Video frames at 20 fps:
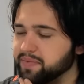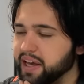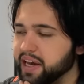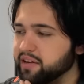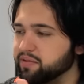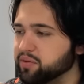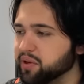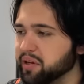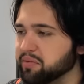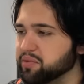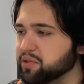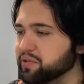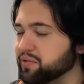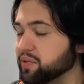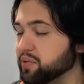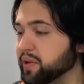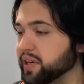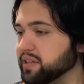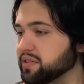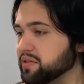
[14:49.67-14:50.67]
I've rambled
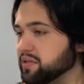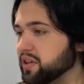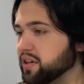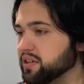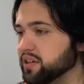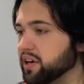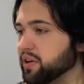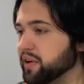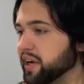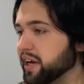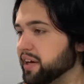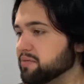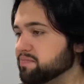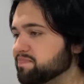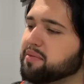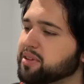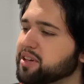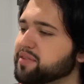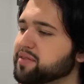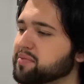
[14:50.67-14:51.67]
for way too long. Okay,
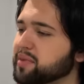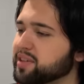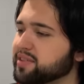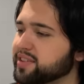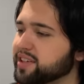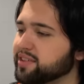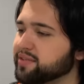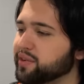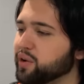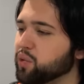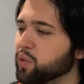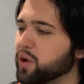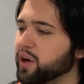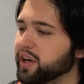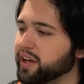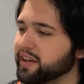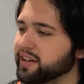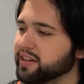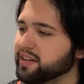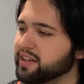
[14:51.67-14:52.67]
I'm giving myself a
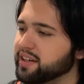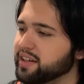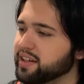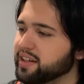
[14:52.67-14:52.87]
1.